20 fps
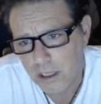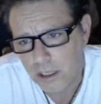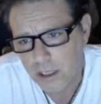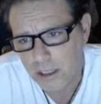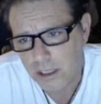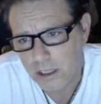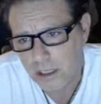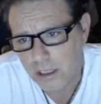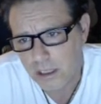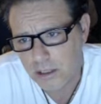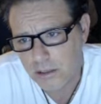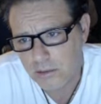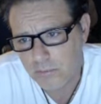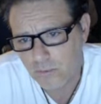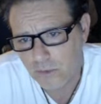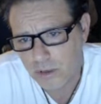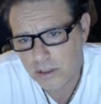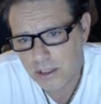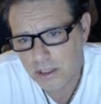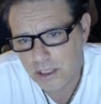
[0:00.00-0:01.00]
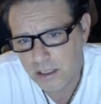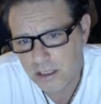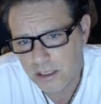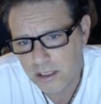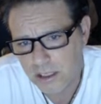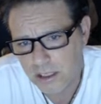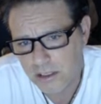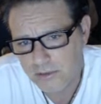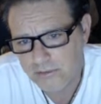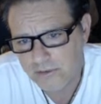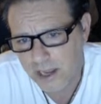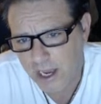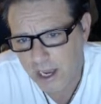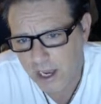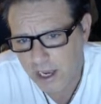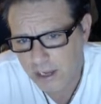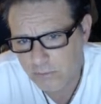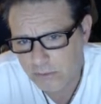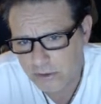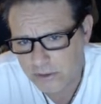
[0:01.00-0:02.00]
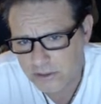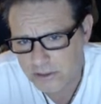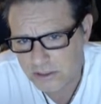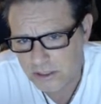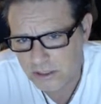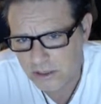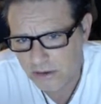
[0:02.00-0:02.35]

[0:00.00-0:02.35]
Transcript: And what they, it's odd what